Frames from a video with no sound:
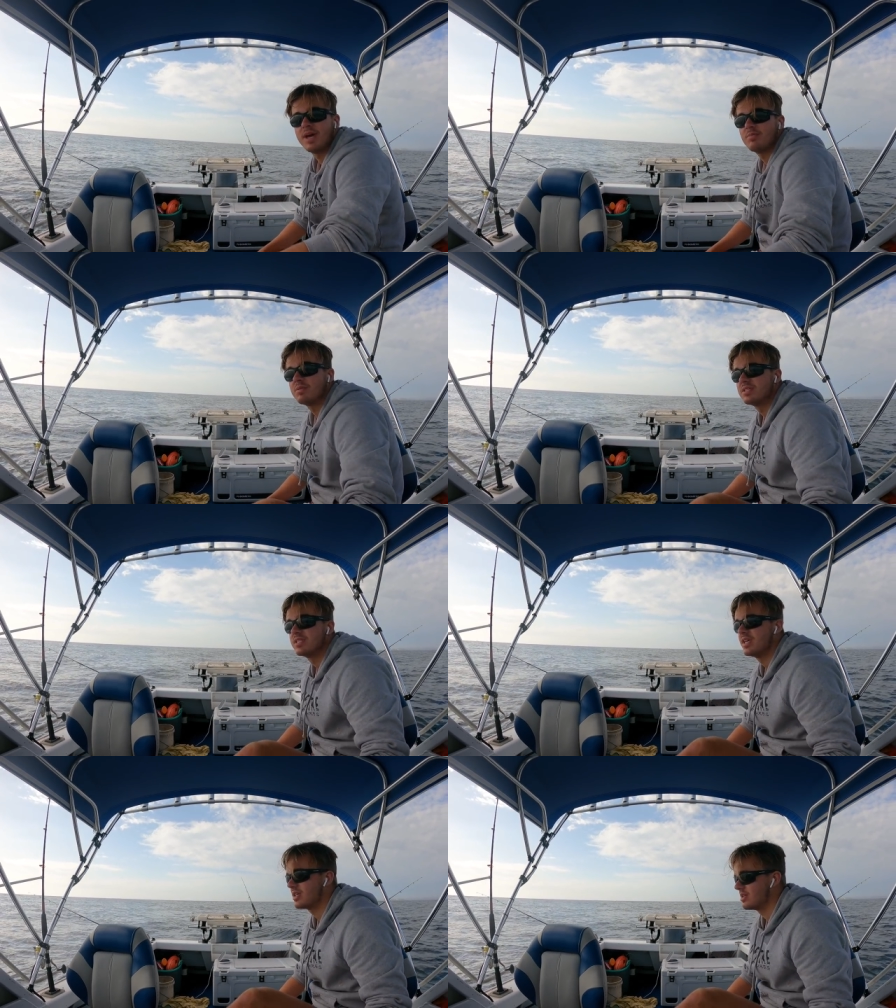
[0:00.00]
That would be
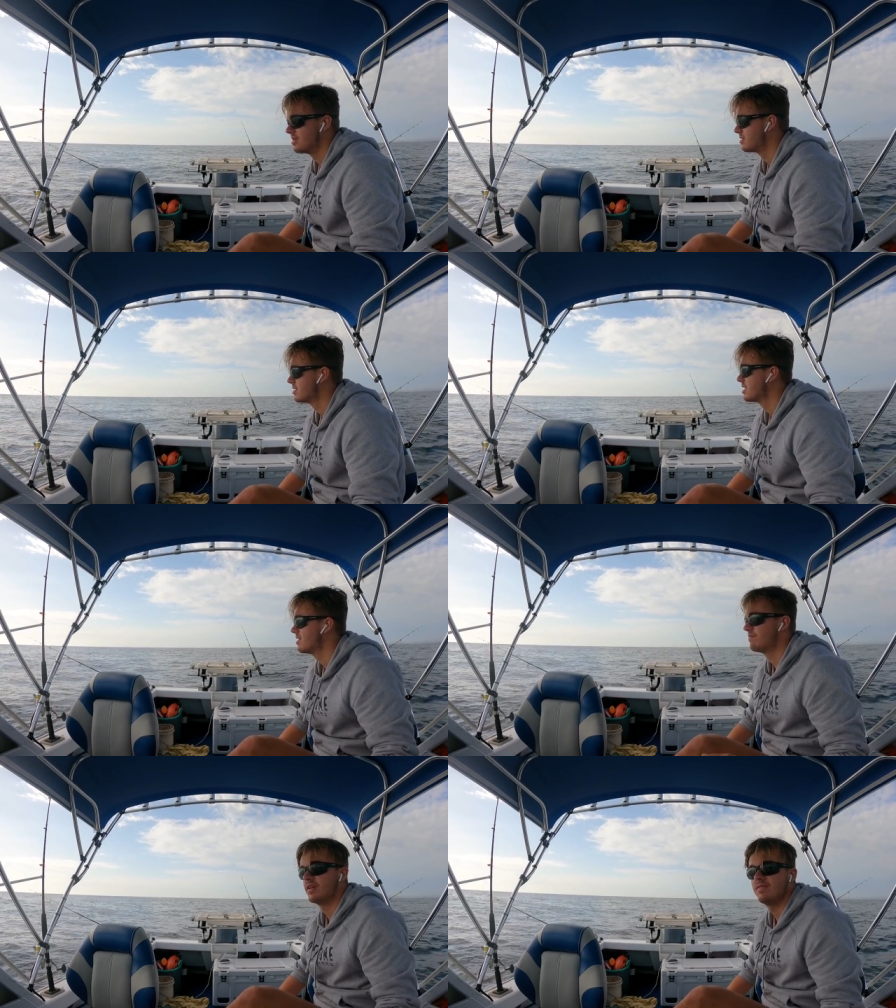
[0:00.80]
sick, and
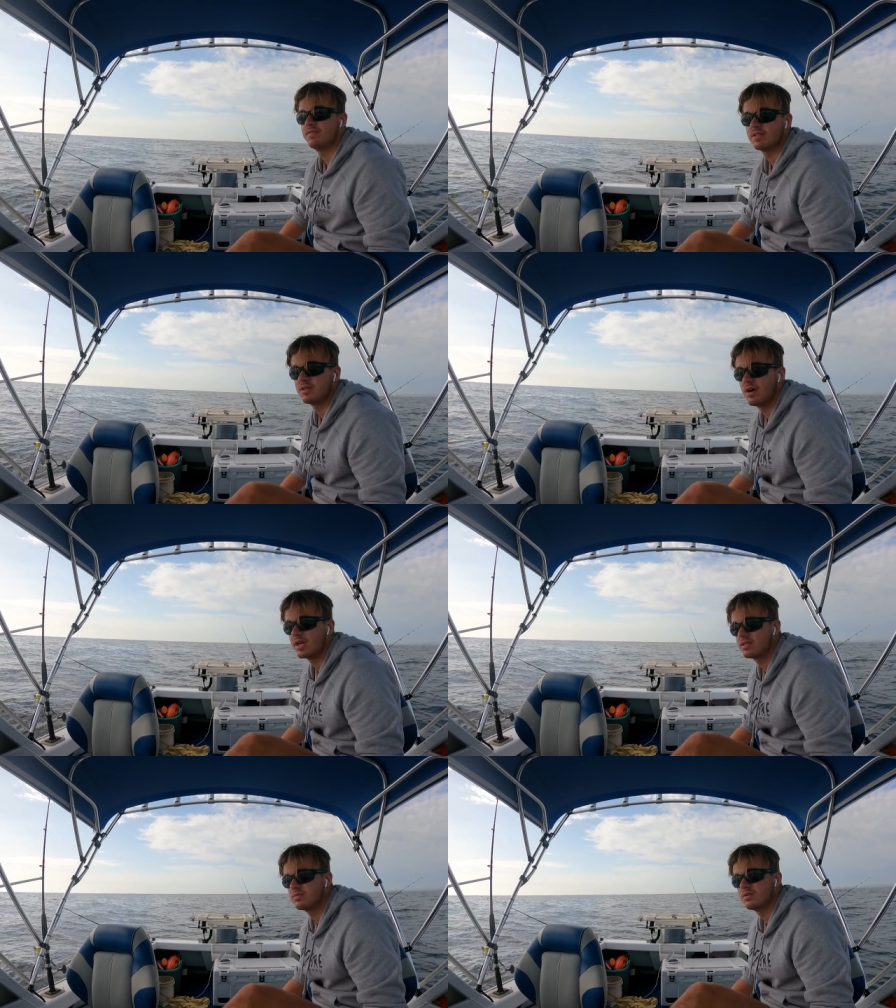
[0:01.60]
get a feed for
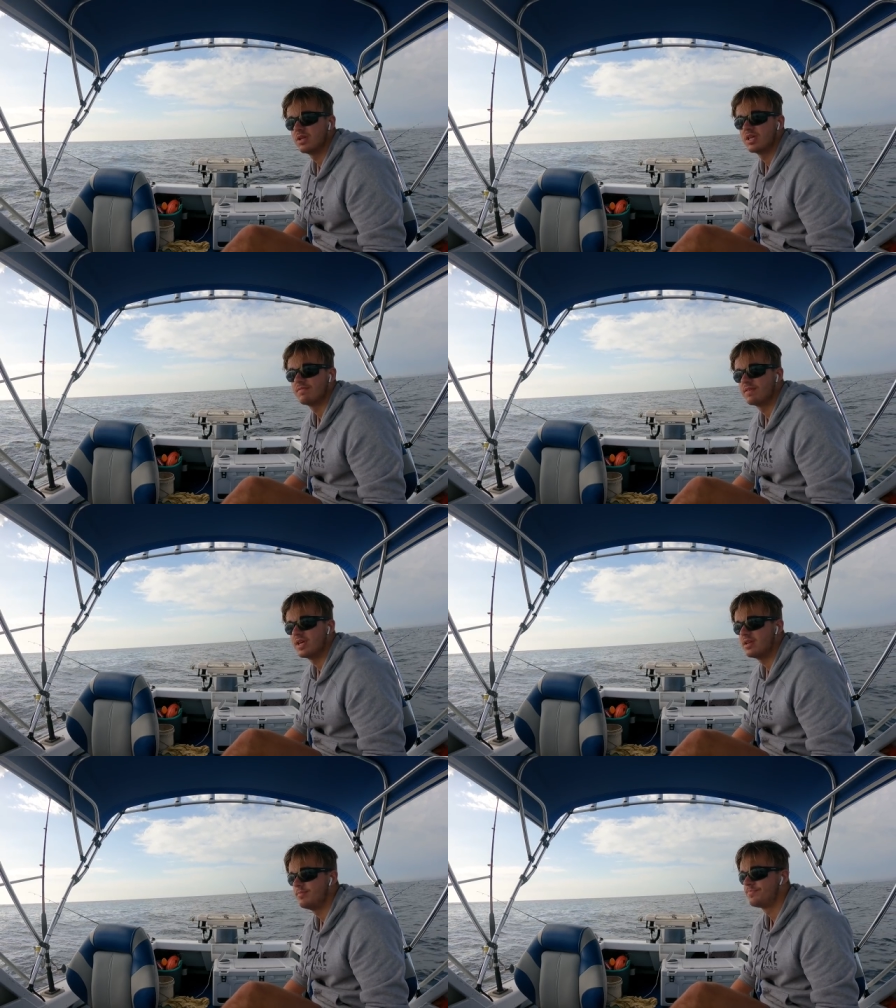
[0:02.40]
tonight, because we do need a
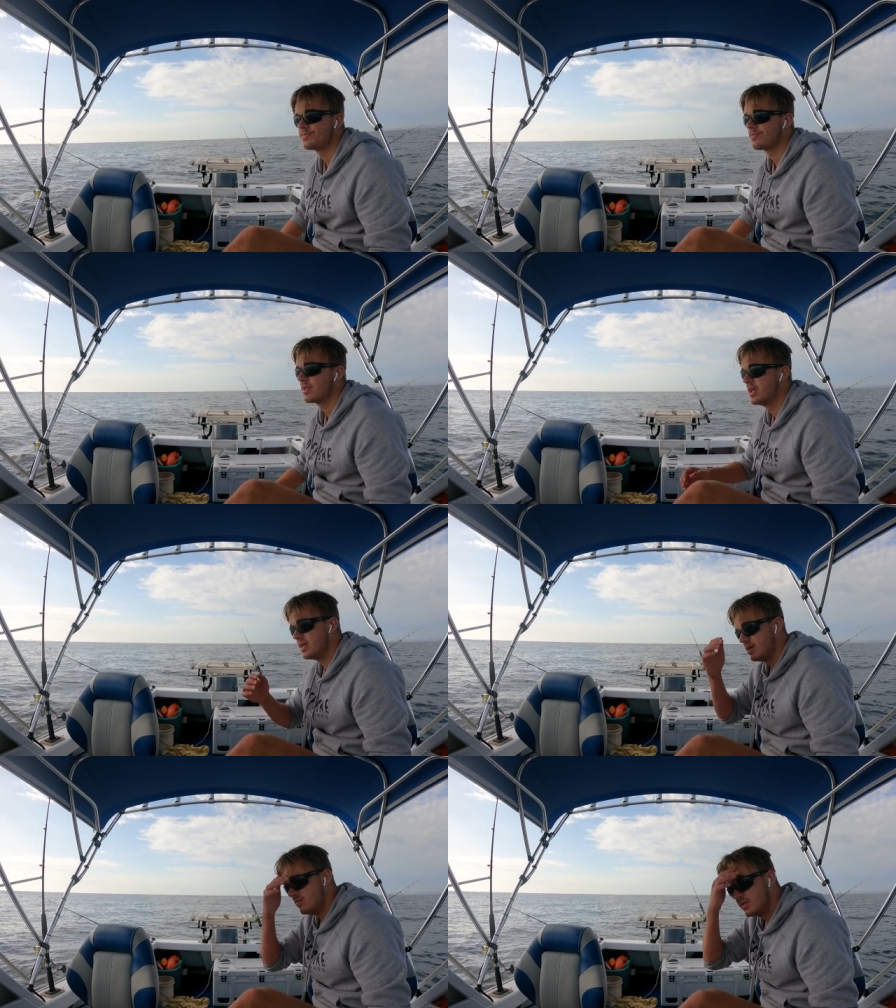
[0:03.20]
feed.
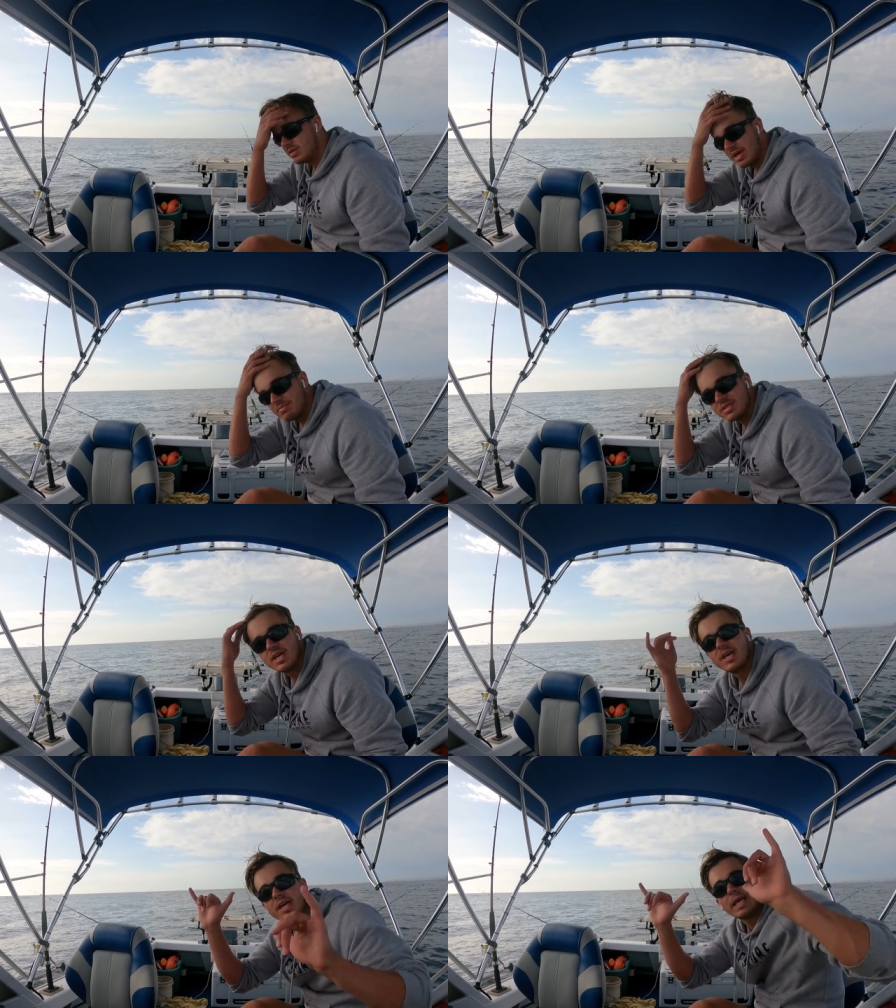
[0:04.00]
And we'll see what happens.